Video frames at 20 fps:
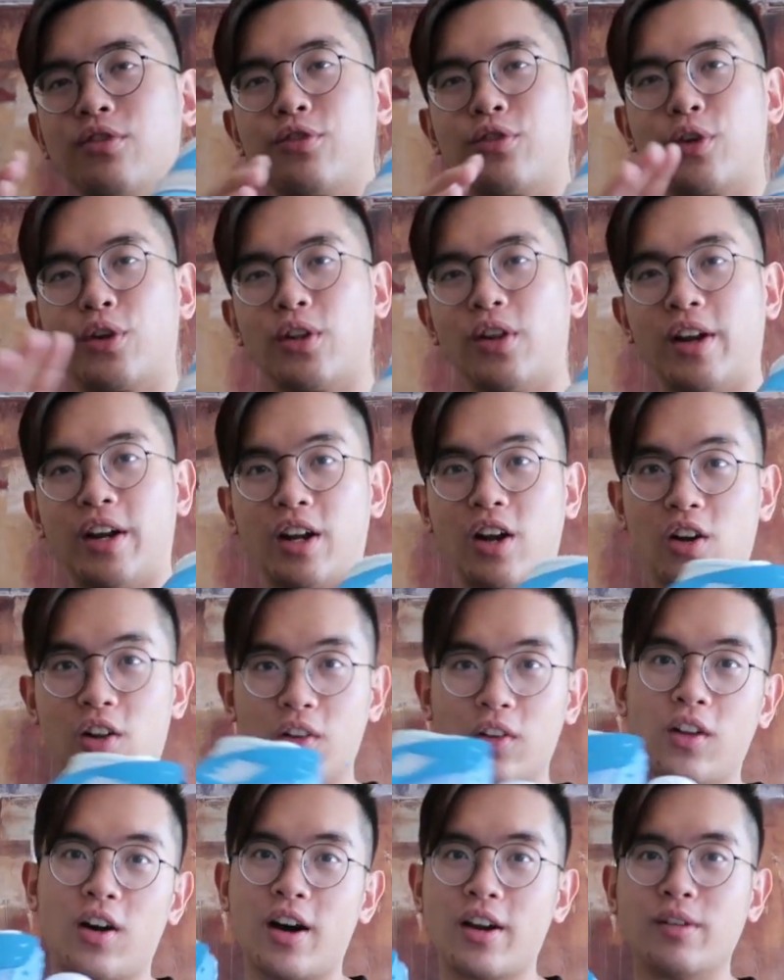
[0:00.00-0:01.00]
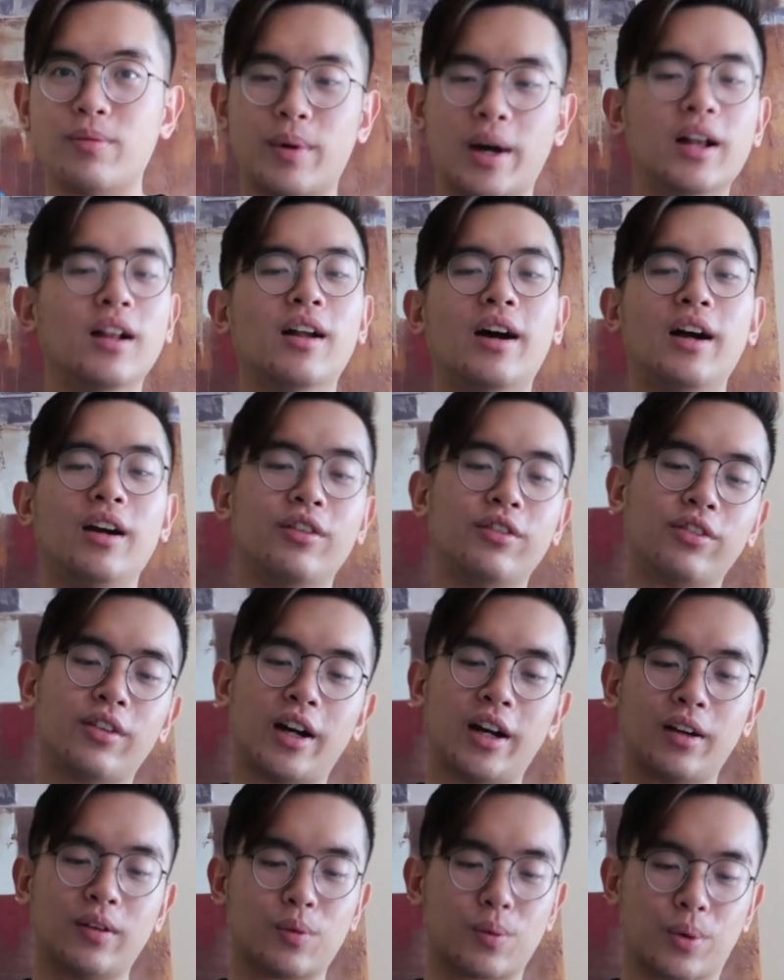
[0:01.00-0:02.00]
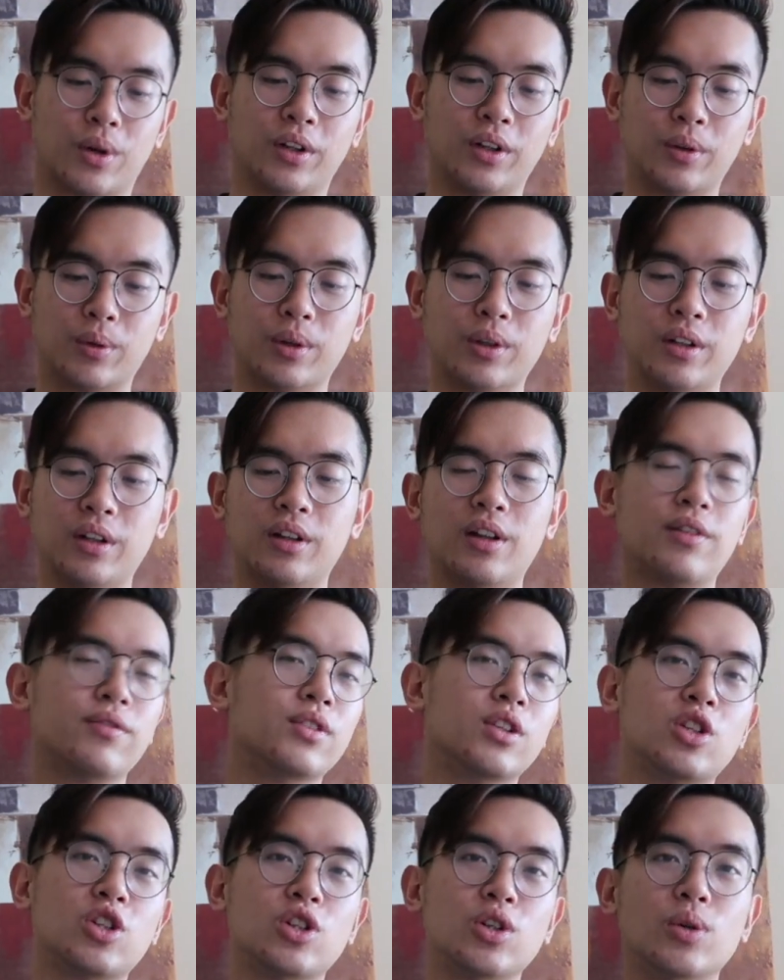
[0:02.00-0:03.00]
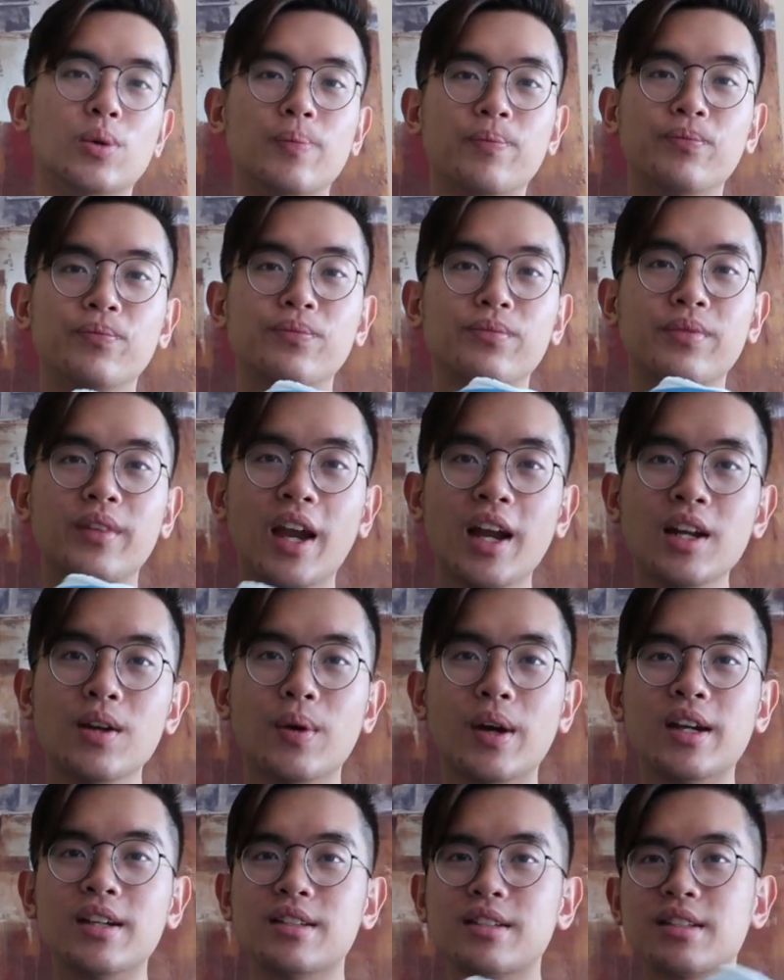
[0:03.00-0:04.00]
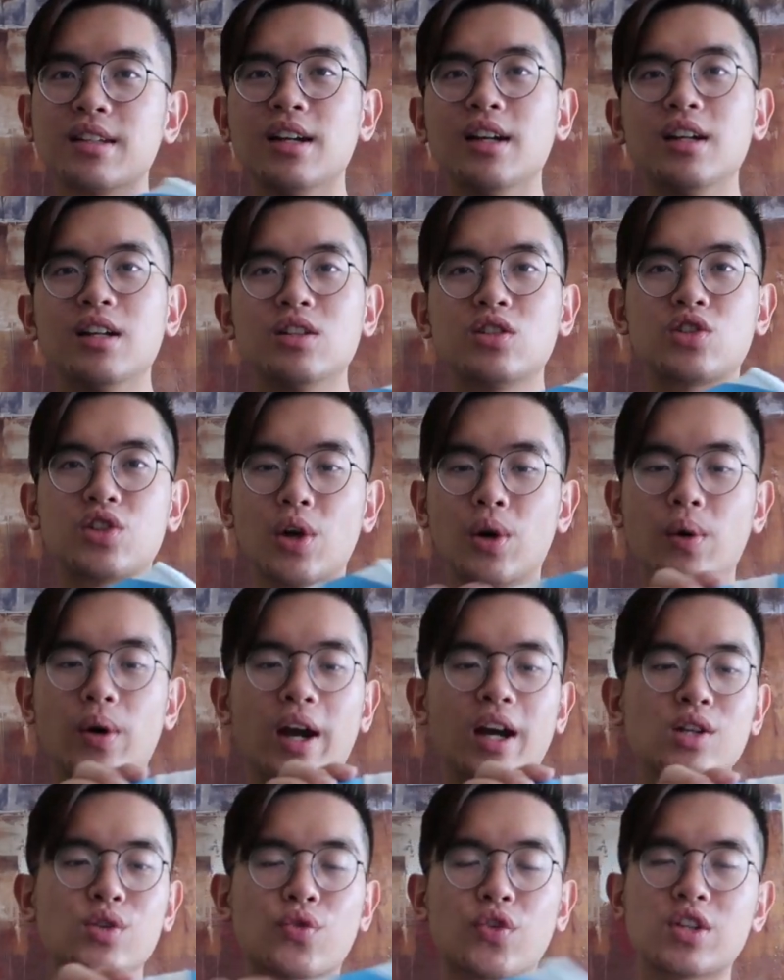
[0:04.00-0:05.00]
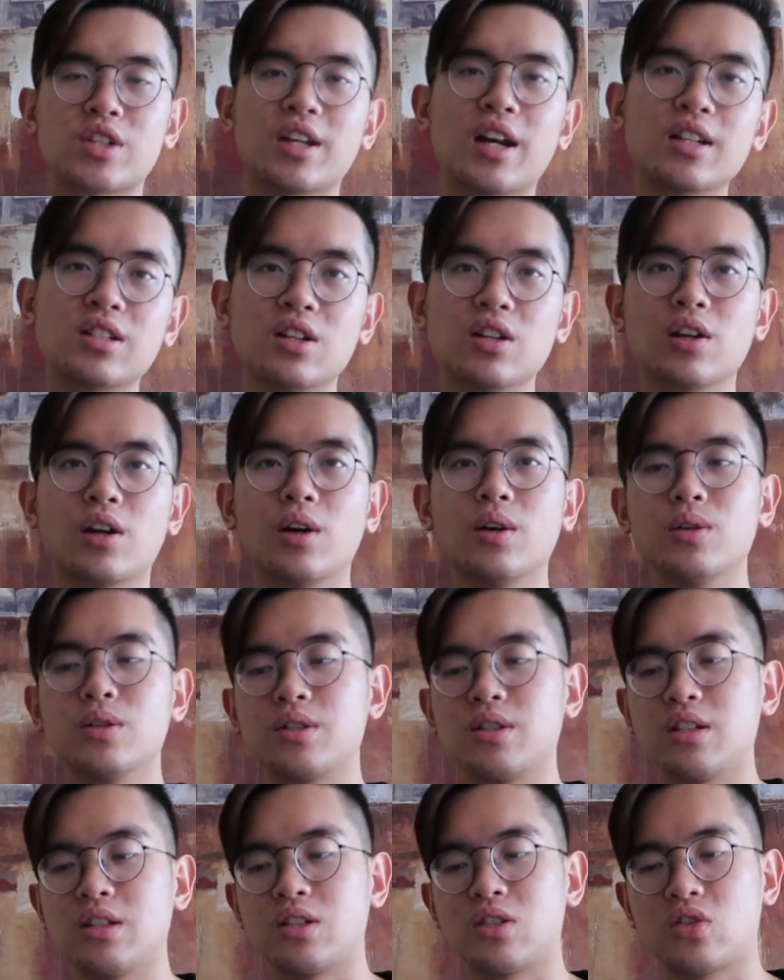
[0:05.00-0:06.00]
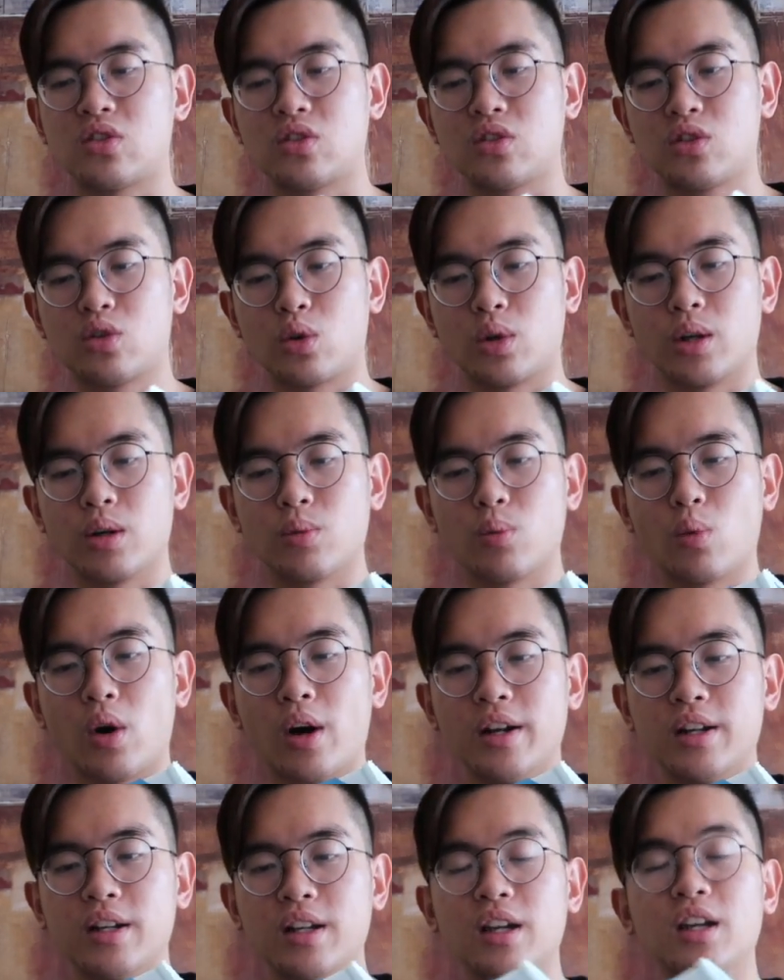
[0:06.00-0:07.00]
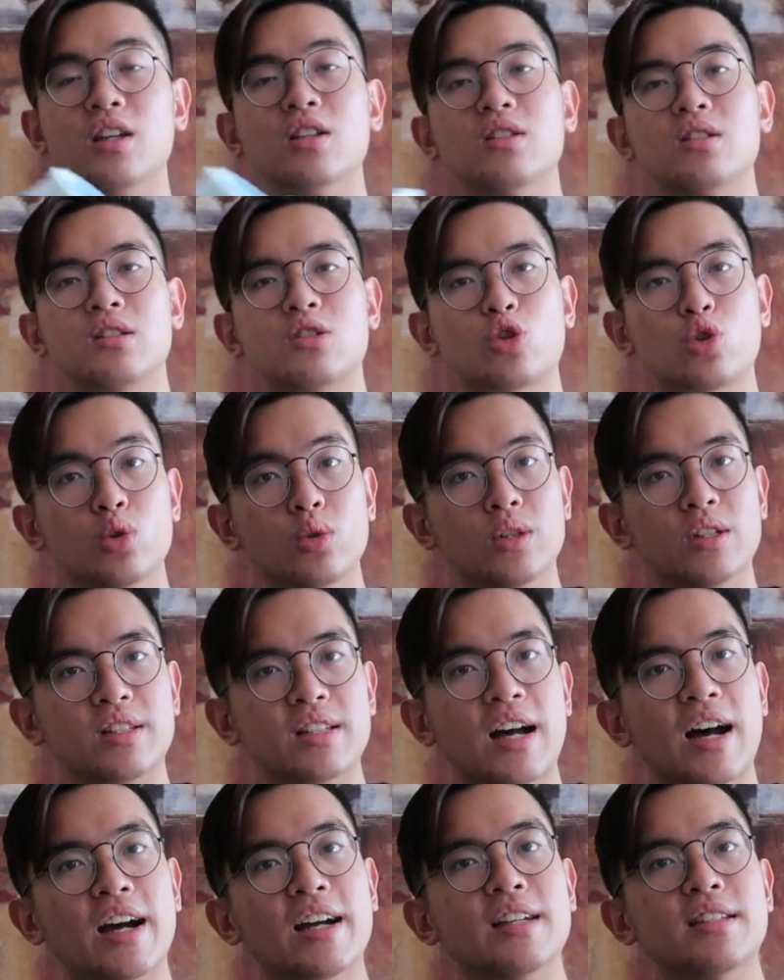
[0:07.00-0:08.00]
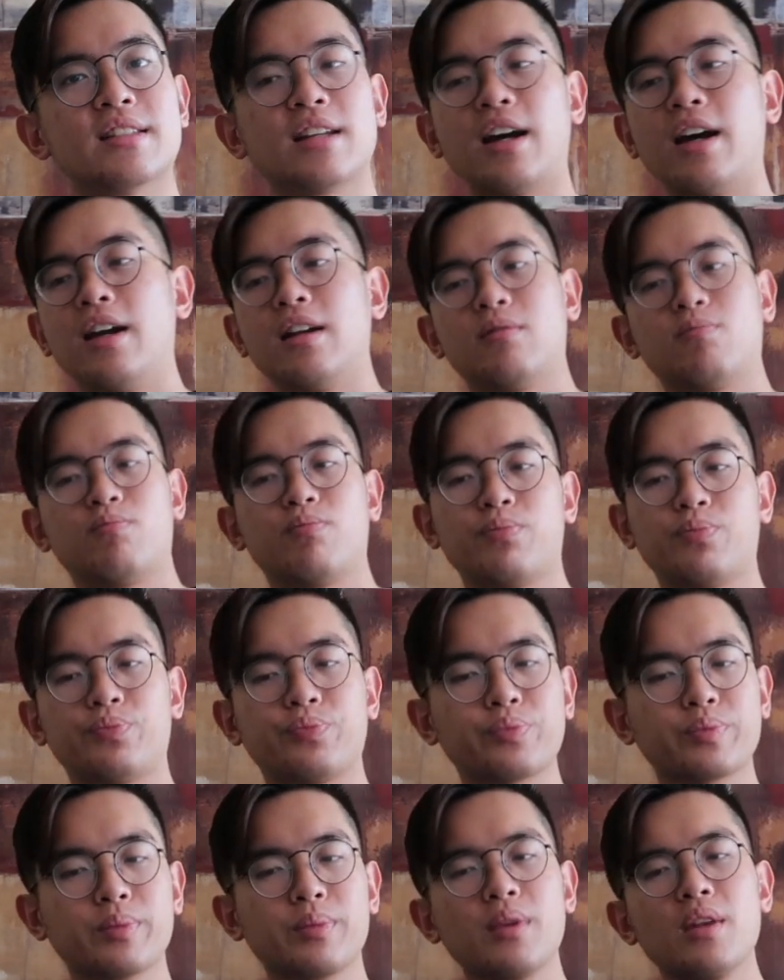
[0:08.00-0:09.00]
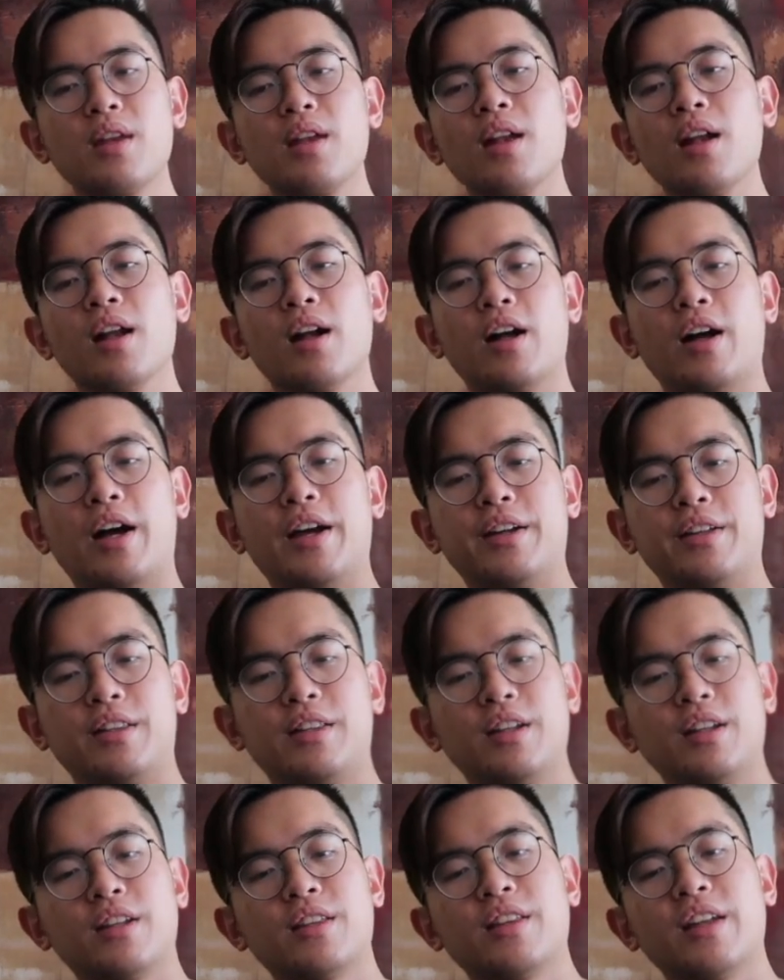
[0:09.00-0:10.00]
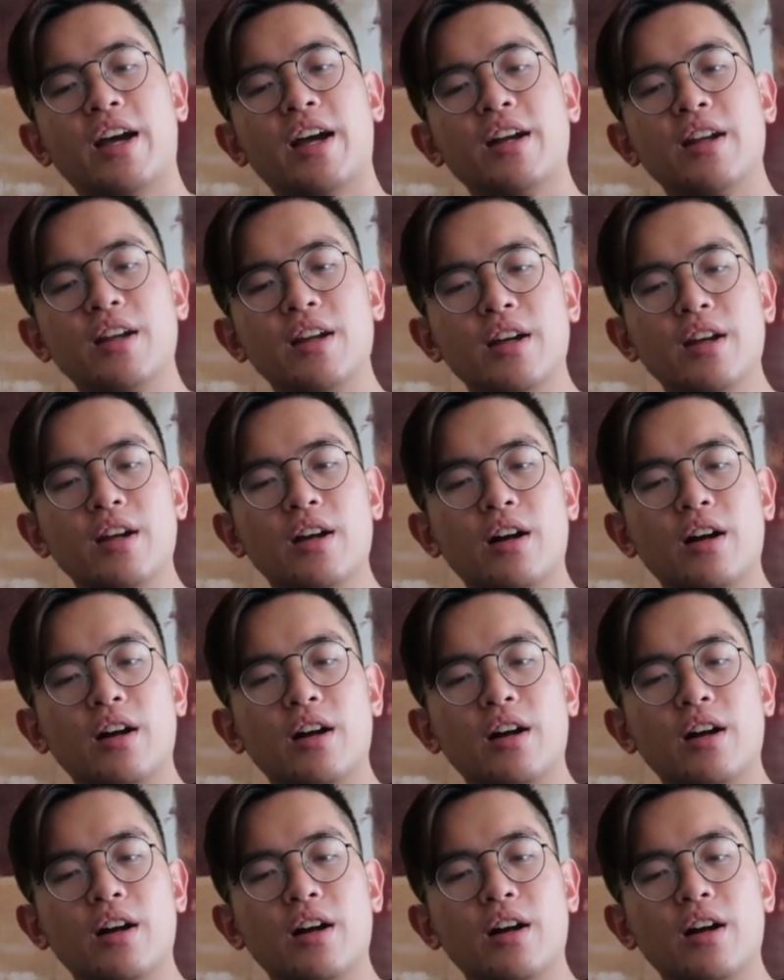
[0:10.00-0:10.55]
for like a lot of my life. I really, really love this shoe. Anyways, so as for sizing goes, this Jordan 1 is true to size. I think that